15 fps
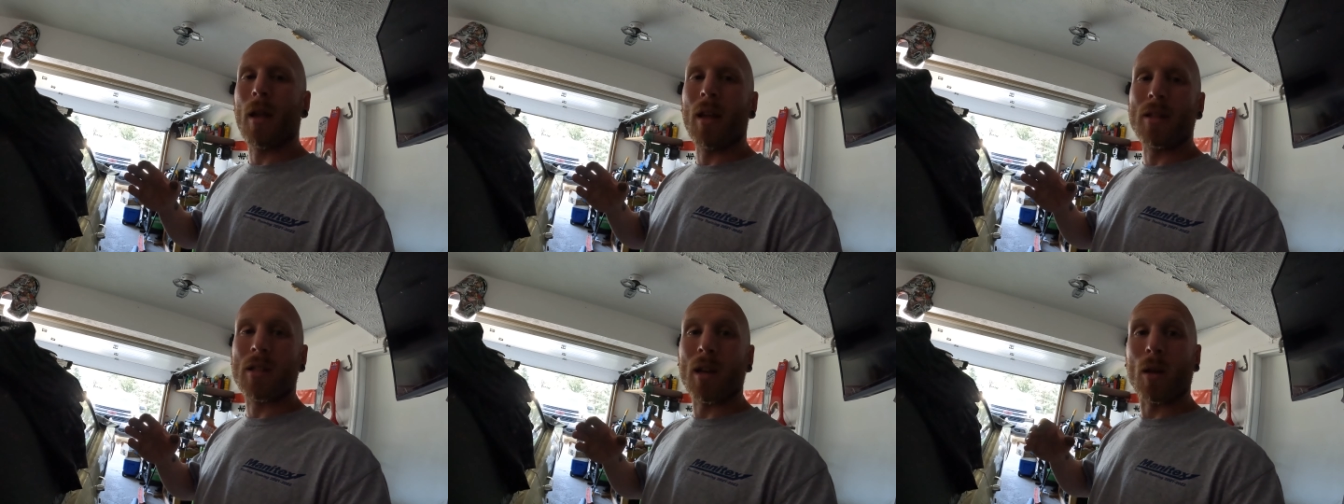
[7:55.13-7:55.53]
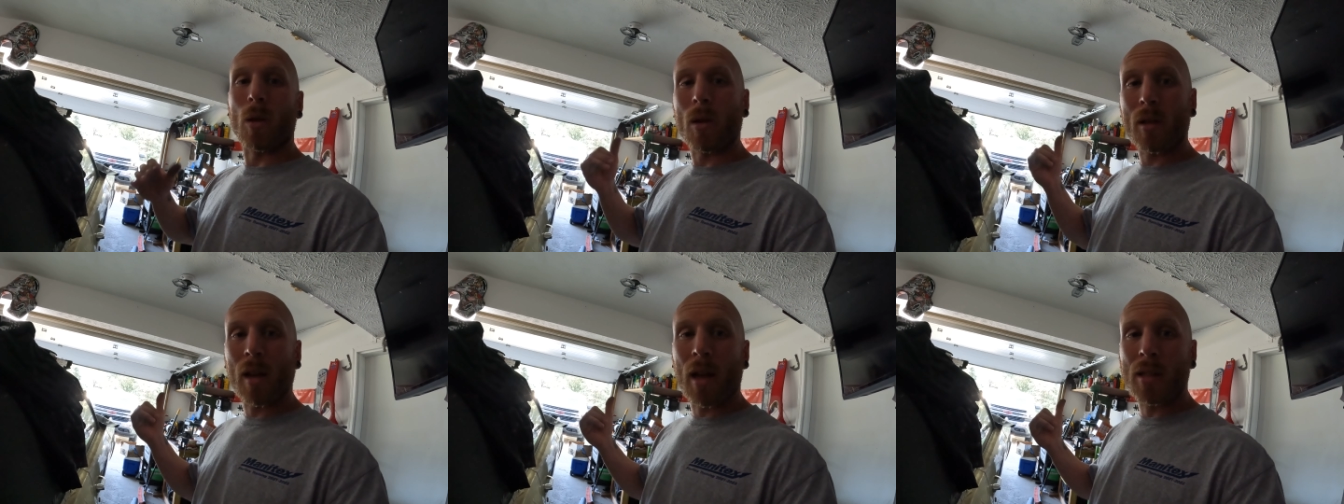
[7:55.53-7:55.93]
it's gonna
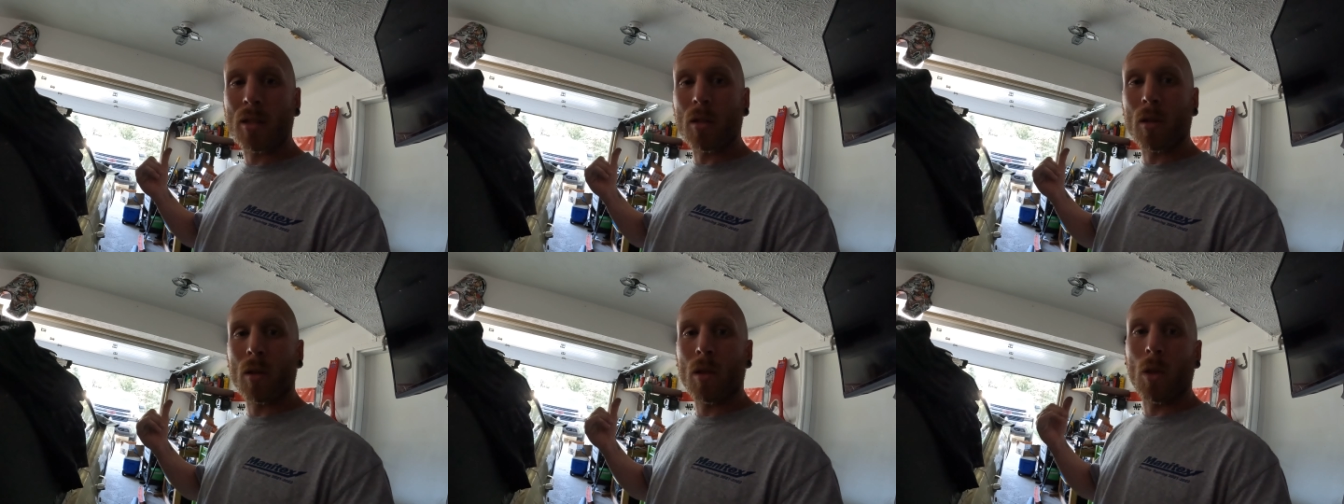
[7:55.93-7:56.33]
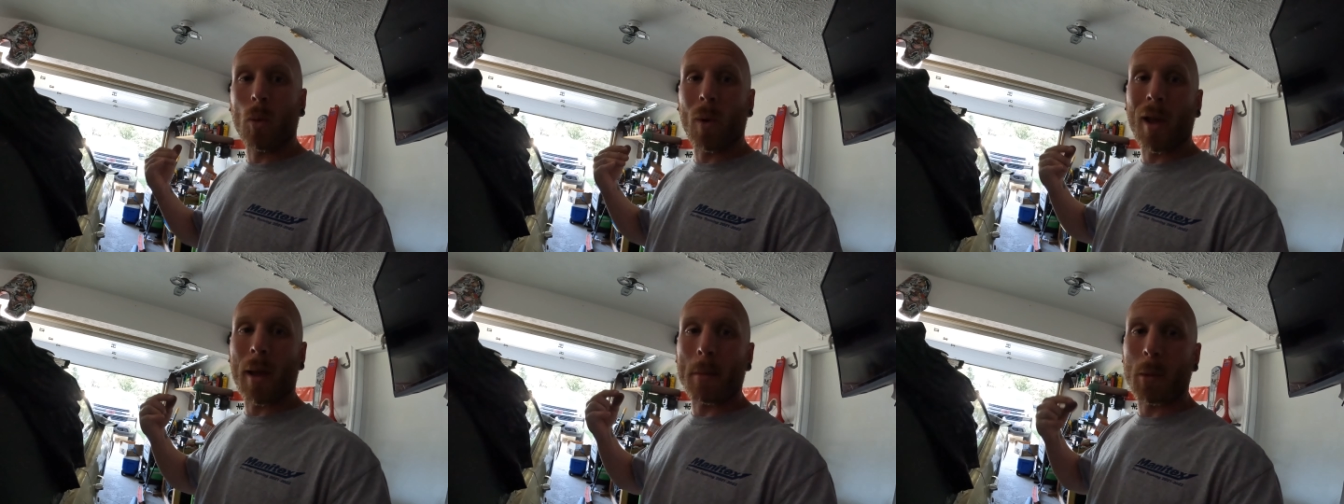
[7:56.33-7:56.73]
look nicer the
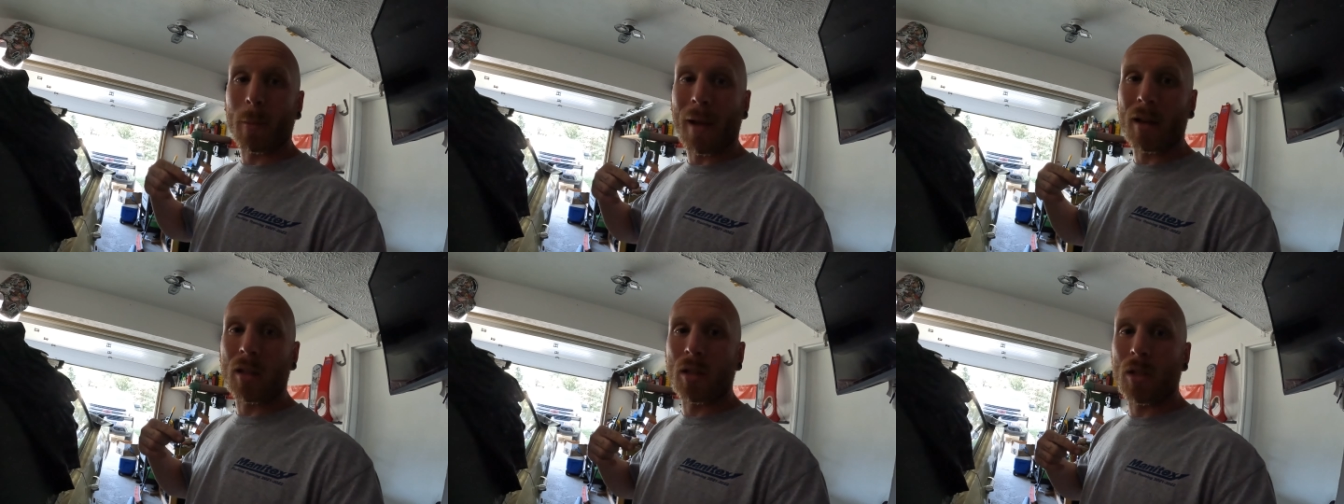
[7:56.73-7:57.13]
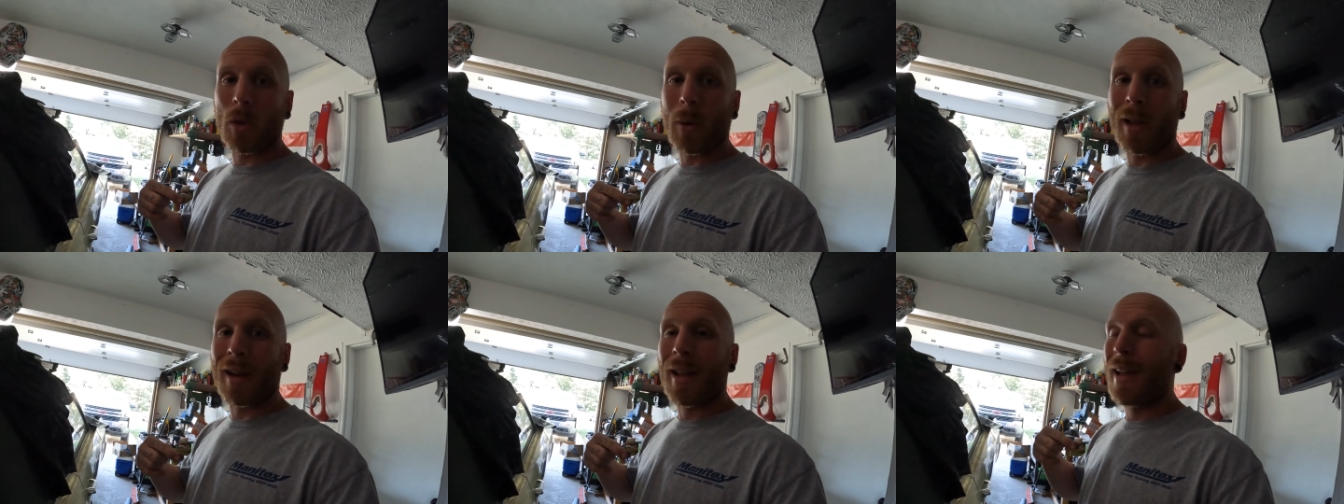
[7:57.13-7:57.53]
way I'm about to
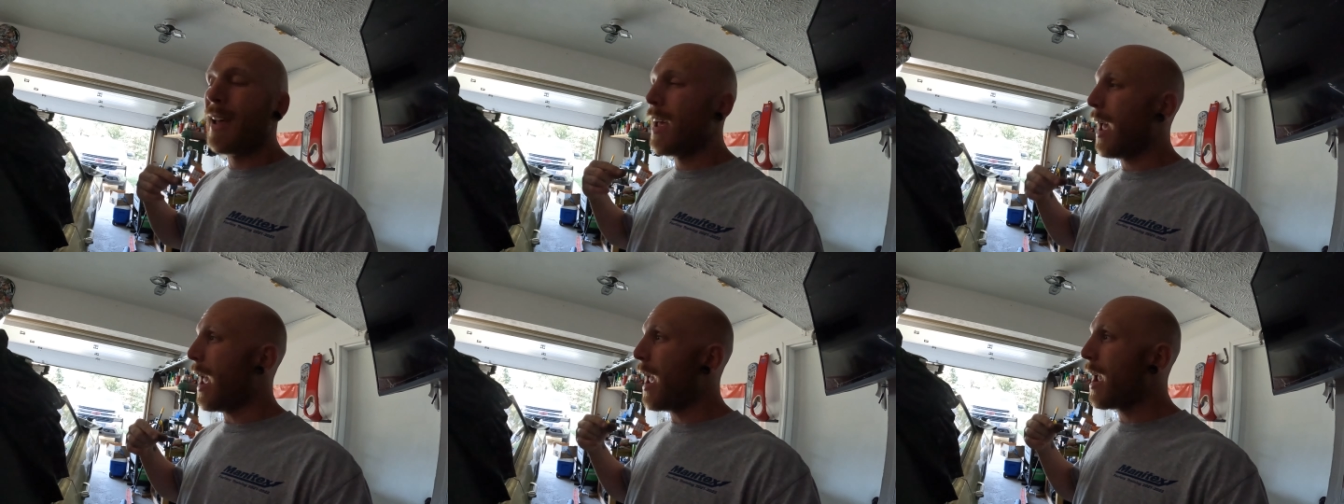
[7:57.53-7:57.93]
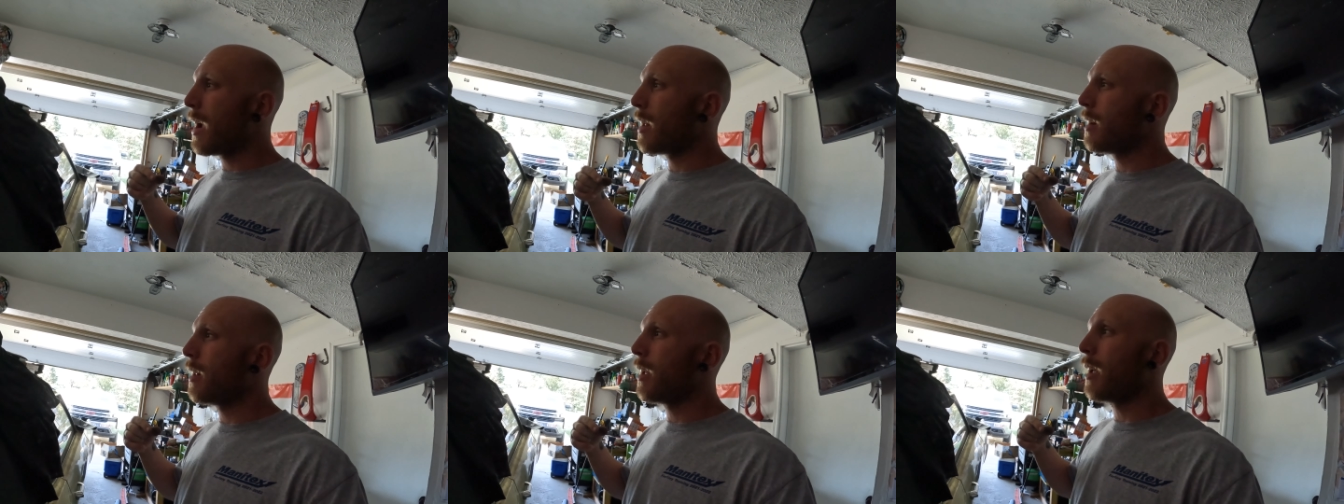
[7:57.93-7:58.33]
do it,
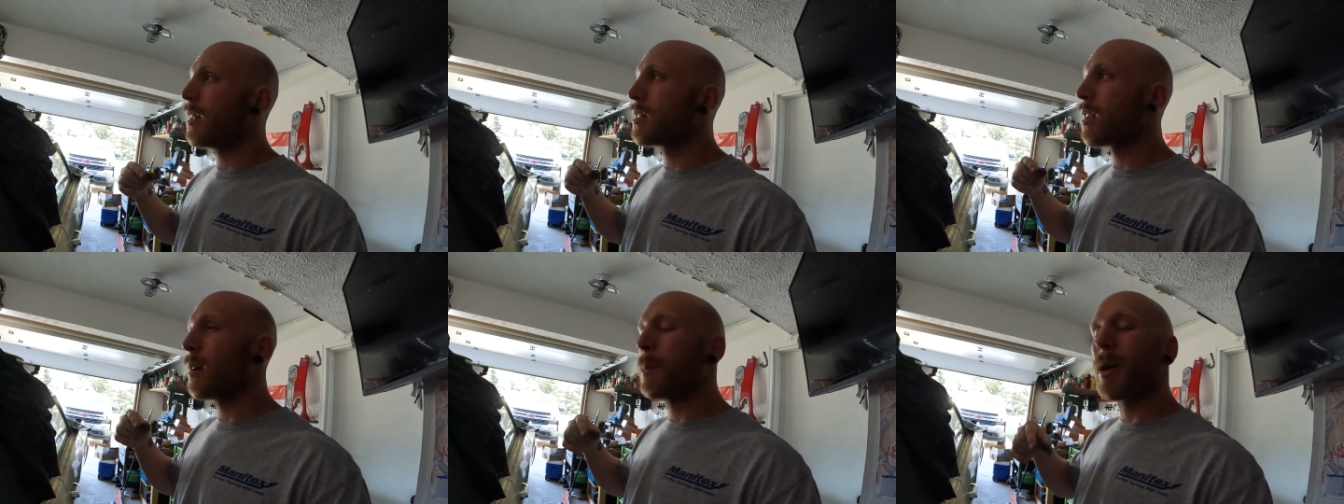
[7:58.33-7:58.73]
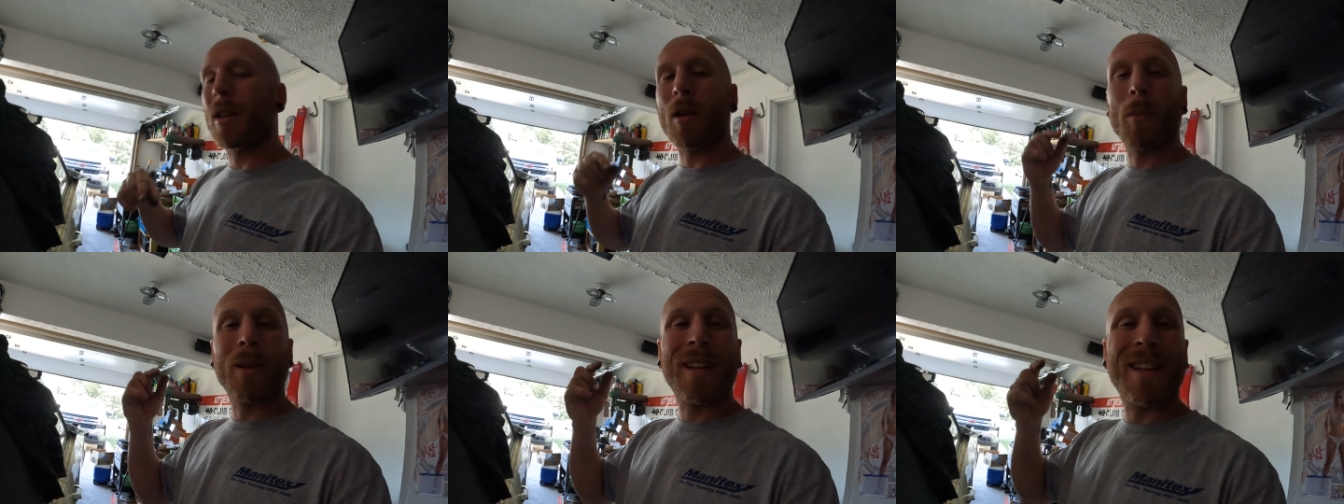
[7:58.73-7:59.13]
and it's gonna be a
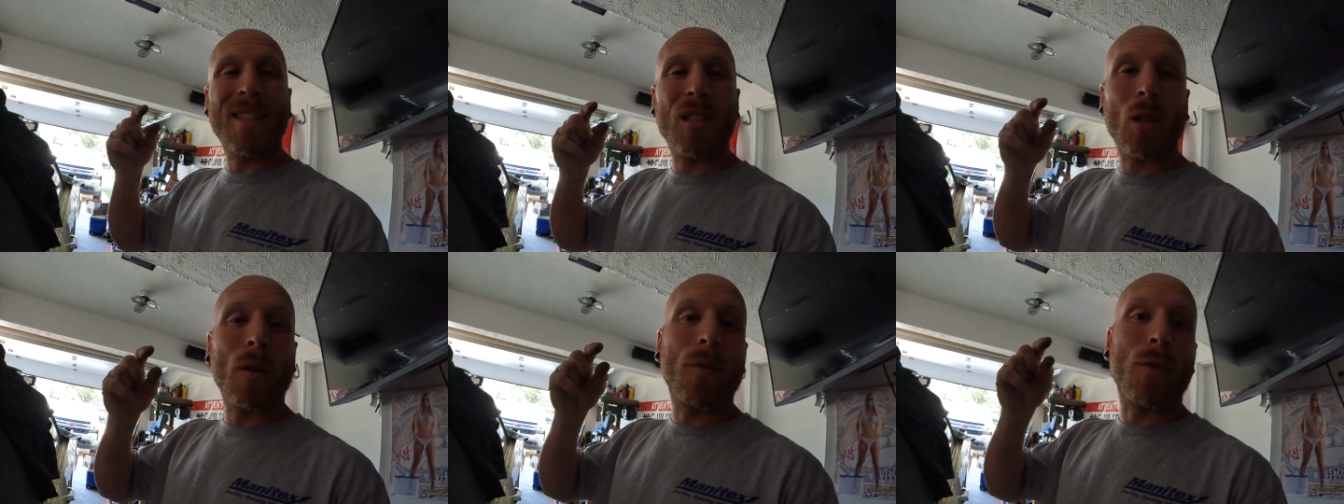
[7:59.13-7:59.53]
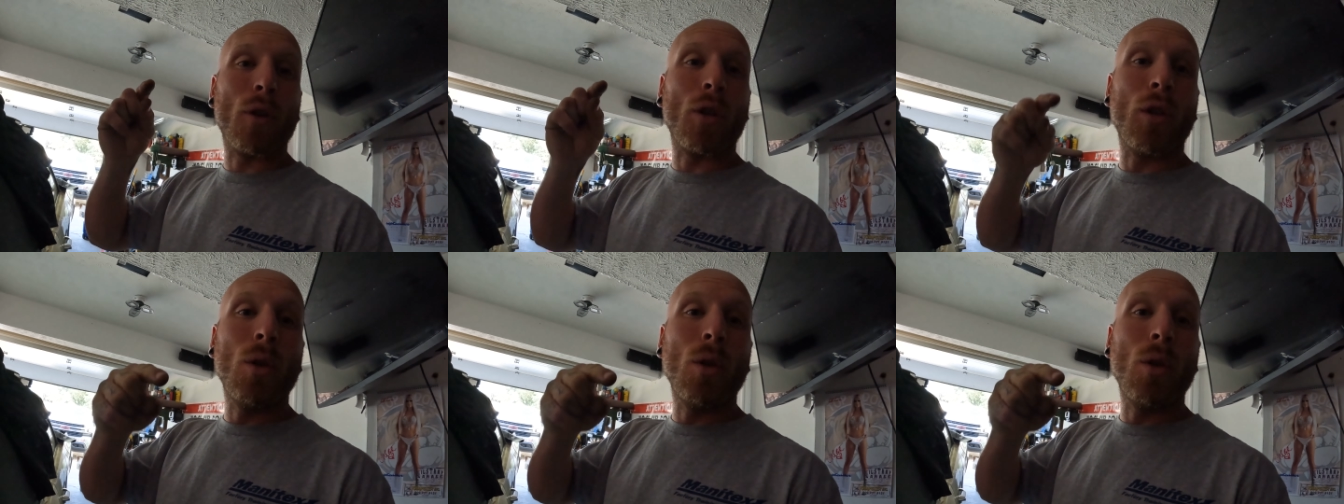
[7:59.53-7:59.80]
little bit easier for